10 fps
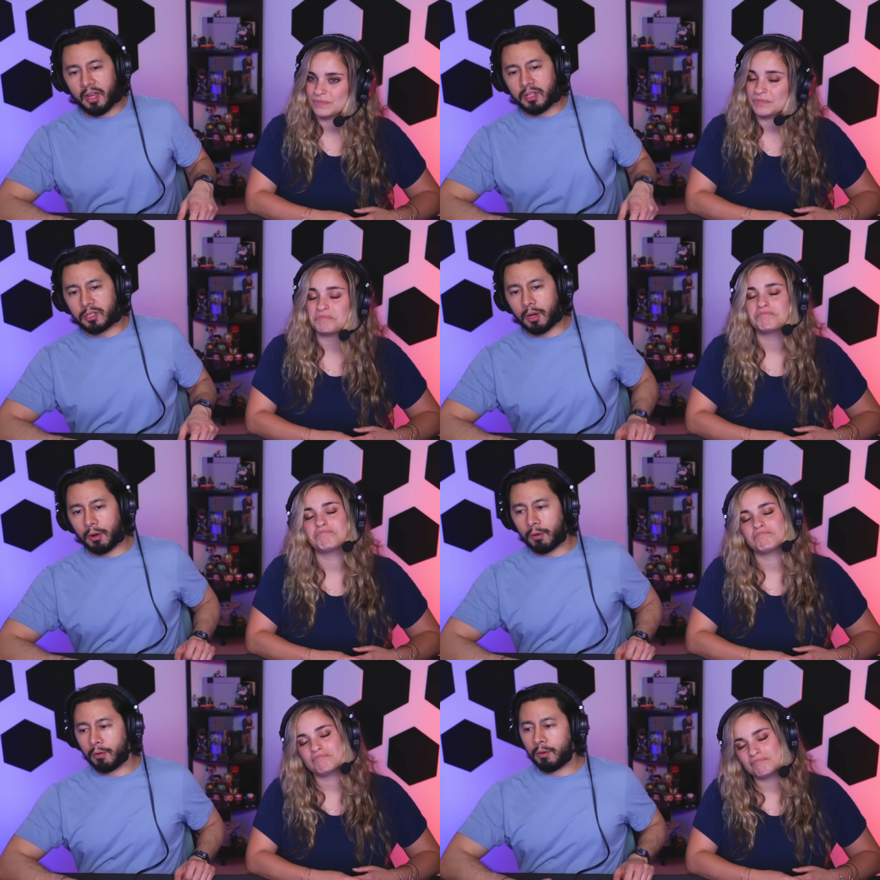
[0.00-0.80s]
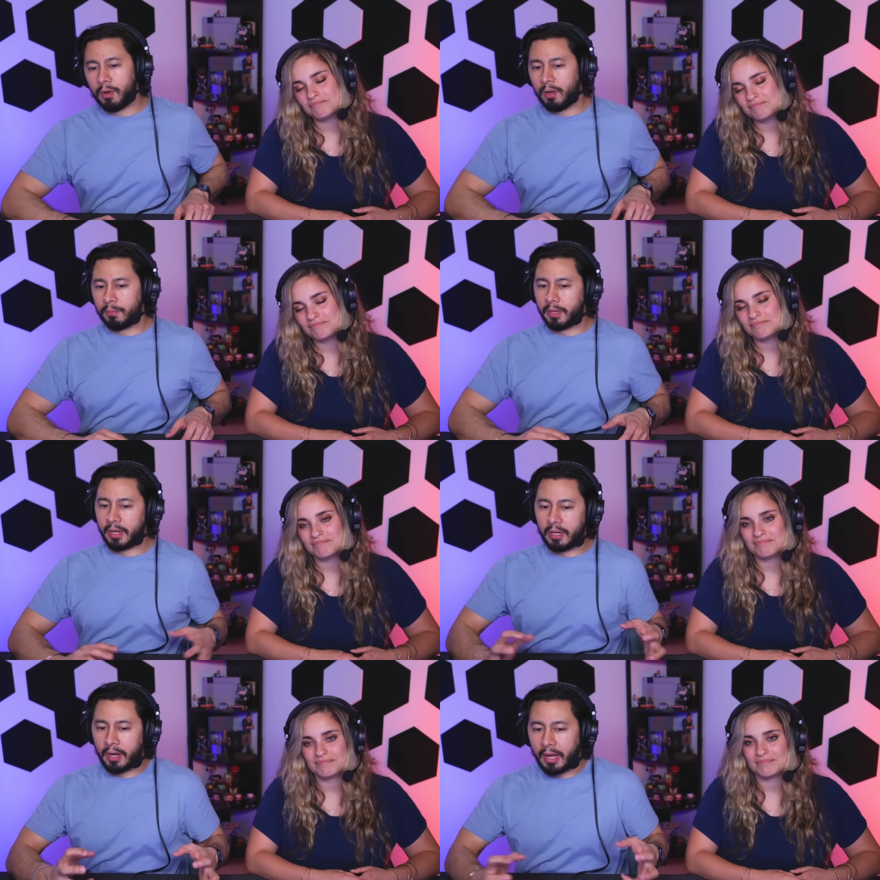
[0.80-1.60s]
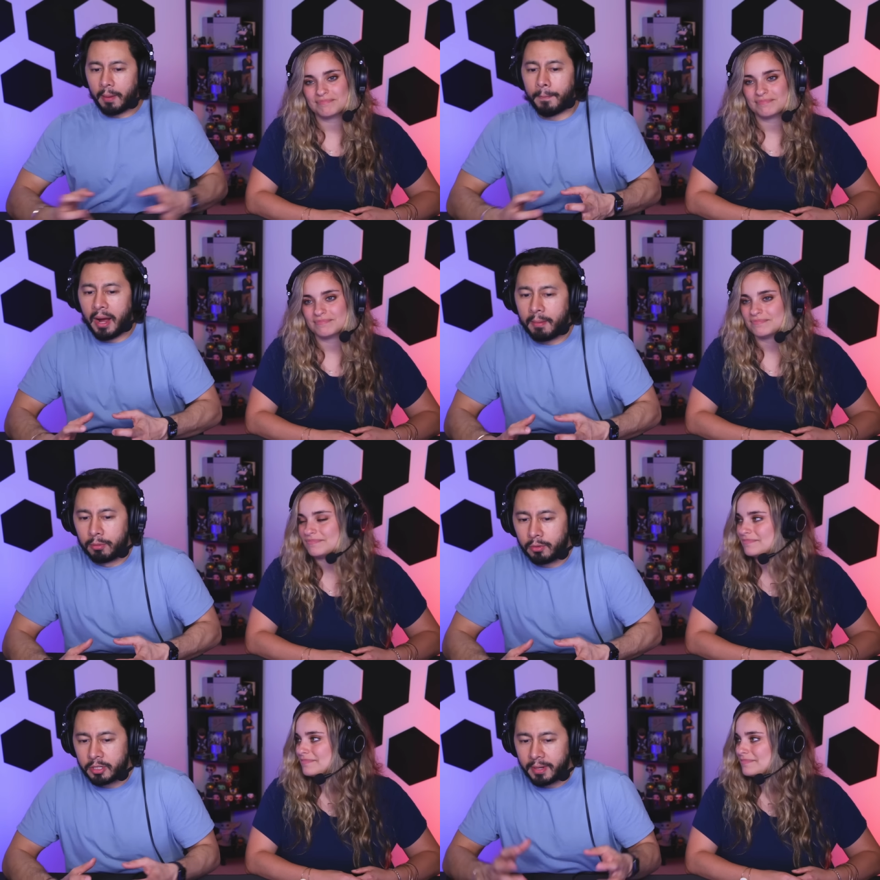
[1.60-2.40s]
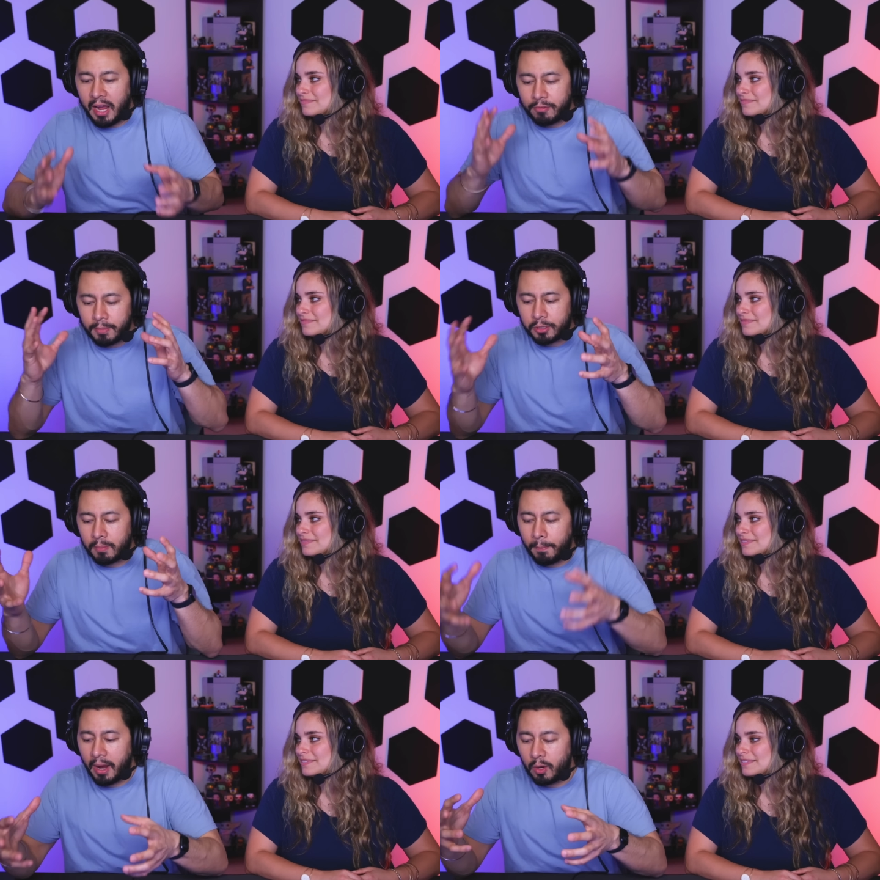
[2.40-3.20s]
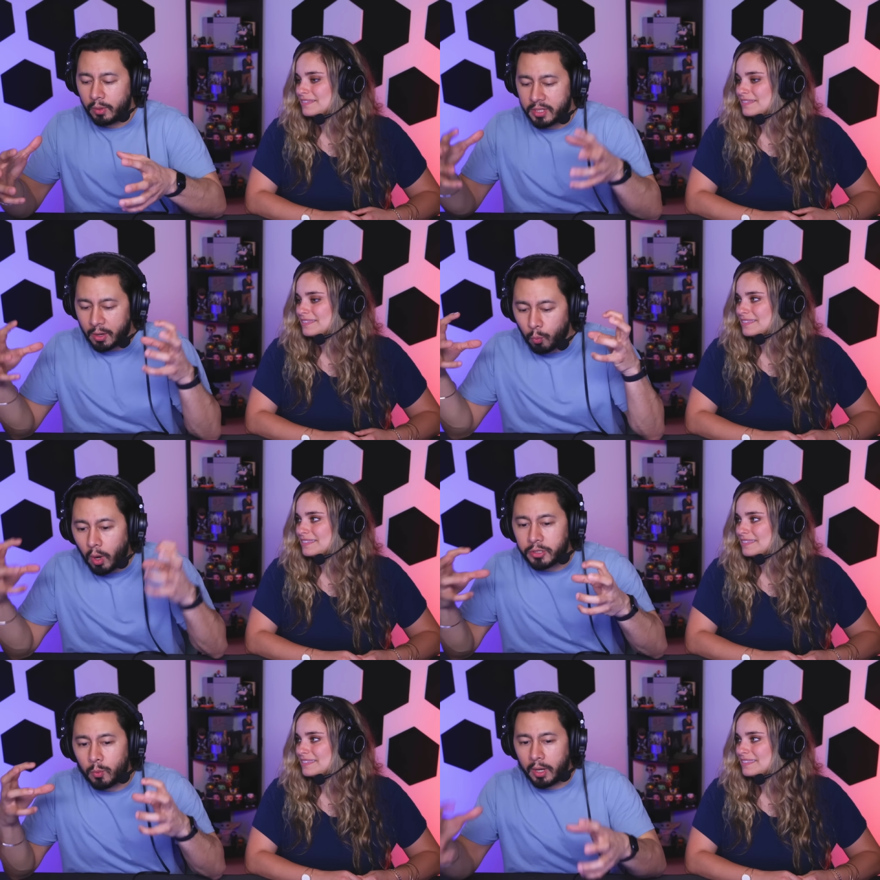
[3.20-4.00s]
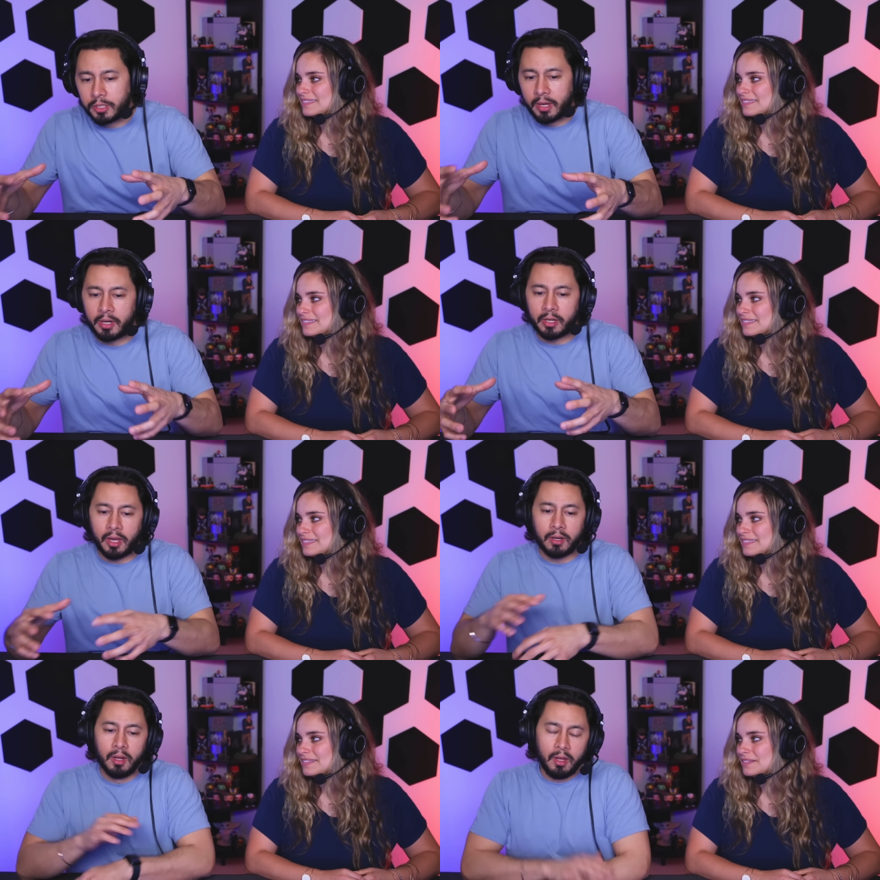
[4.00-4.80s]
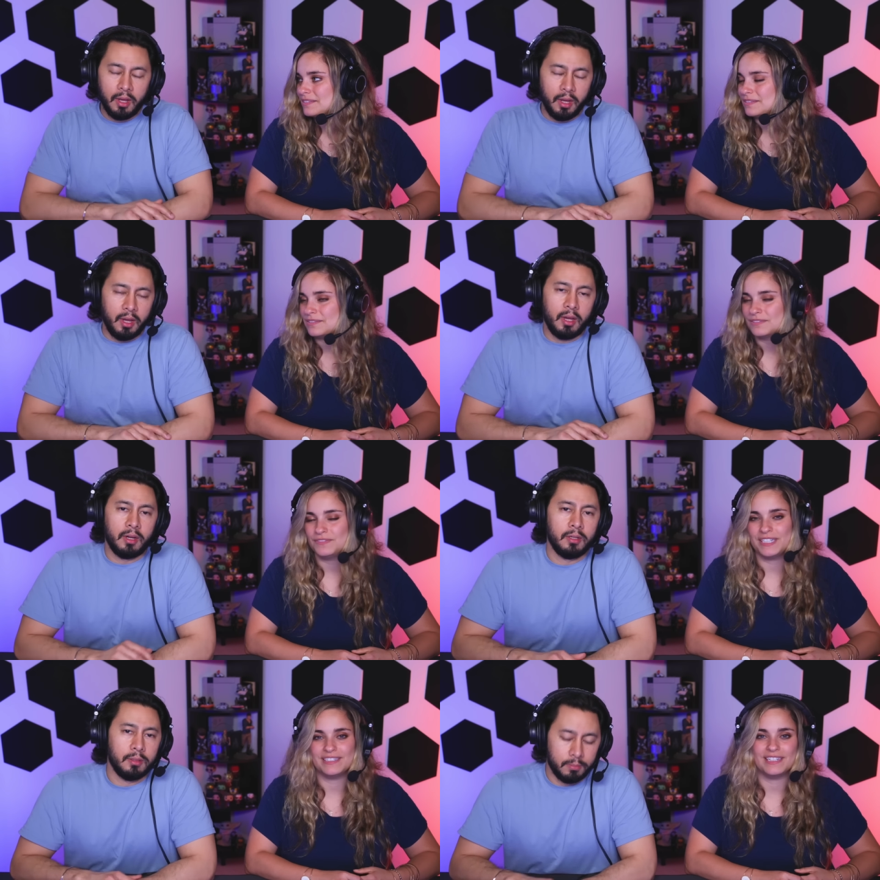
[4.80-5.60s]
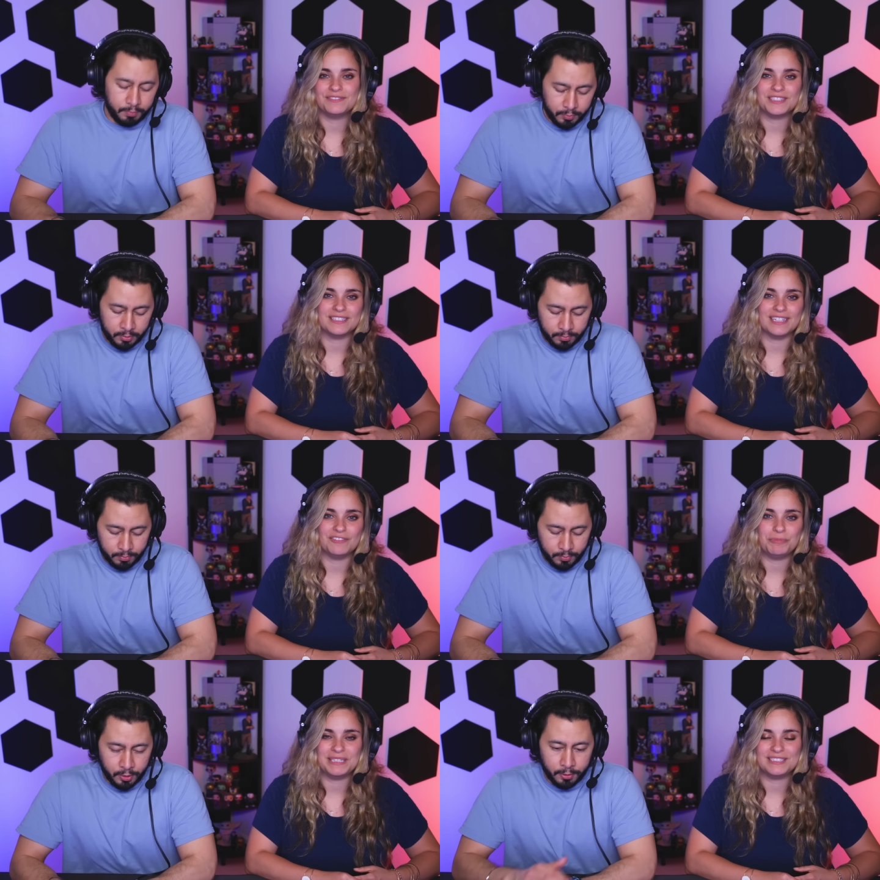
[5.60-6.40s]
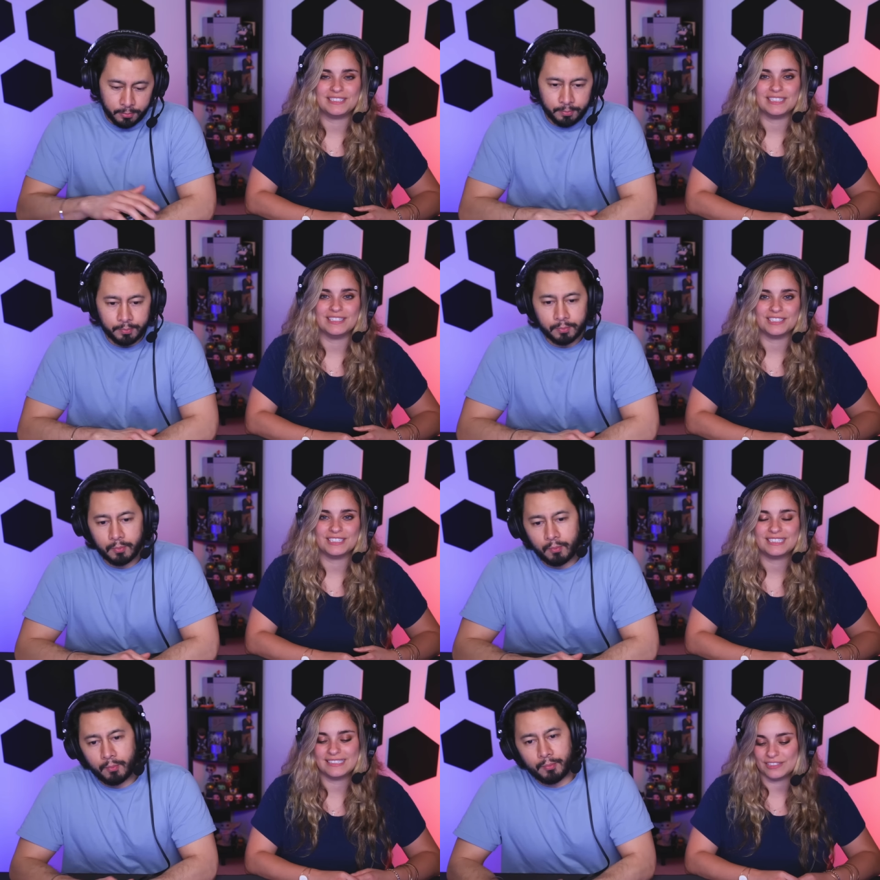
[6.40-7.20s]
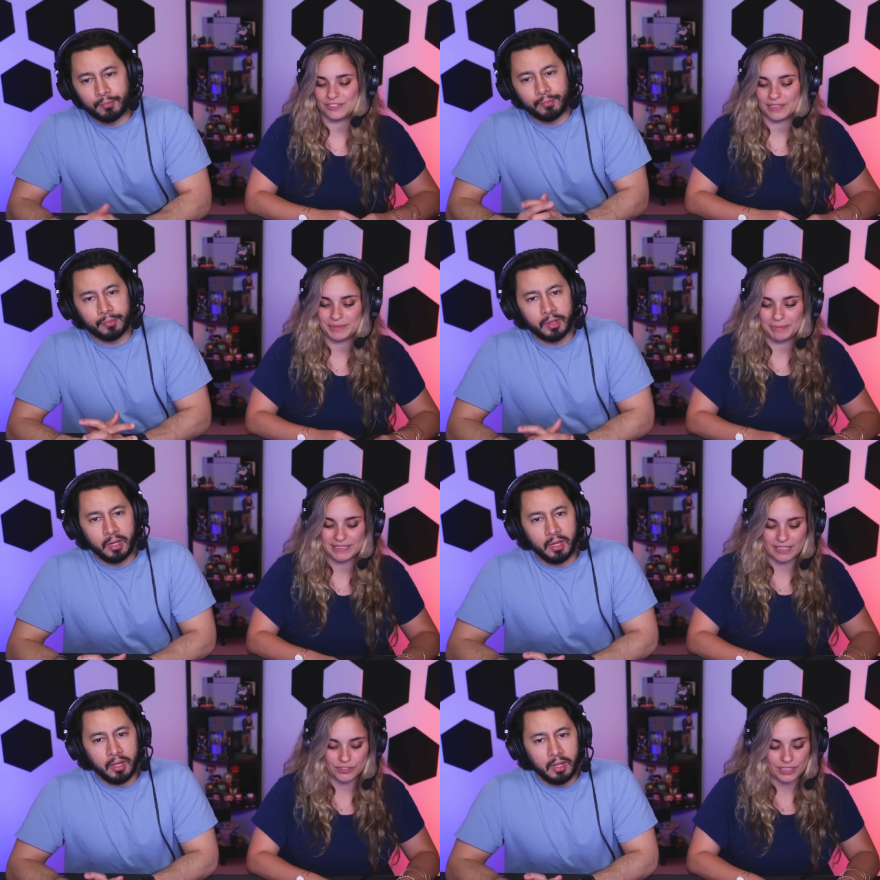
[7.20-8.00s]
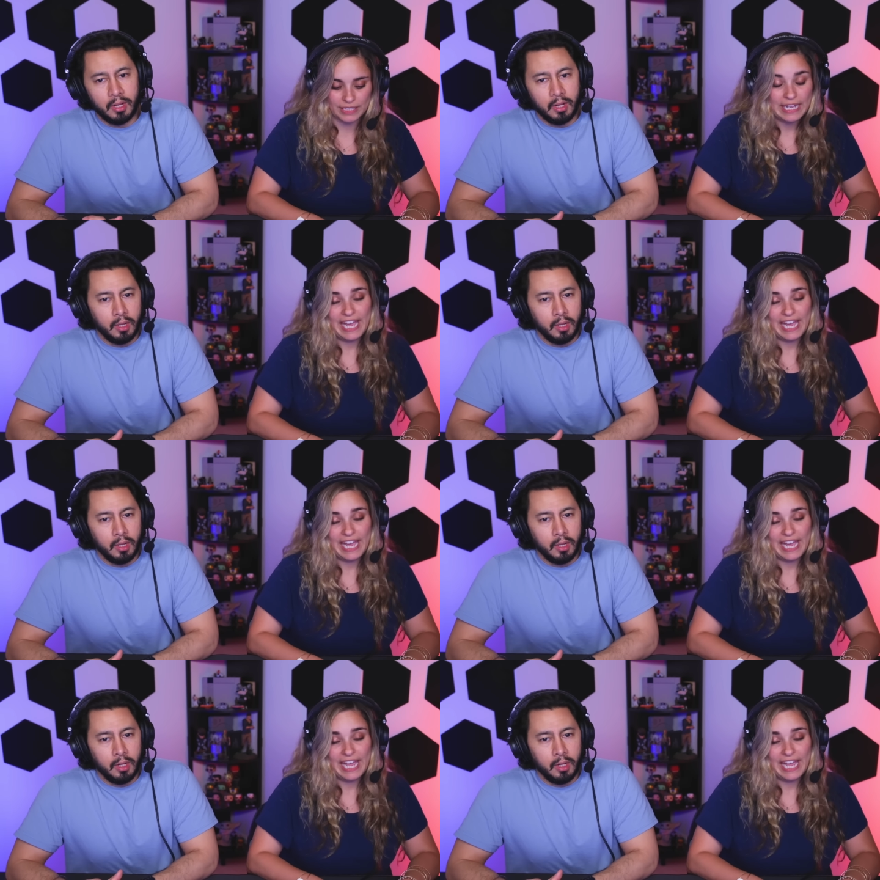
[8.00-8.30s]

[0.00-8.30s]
Speaker 1: And so I'm like, oh, I got to buy Blu rays, but I have to make sure I'm buying ones that I want to watch again and again. And fair
Speaker 2: enough, fair enough. But you know, still, you're still interrupting my session.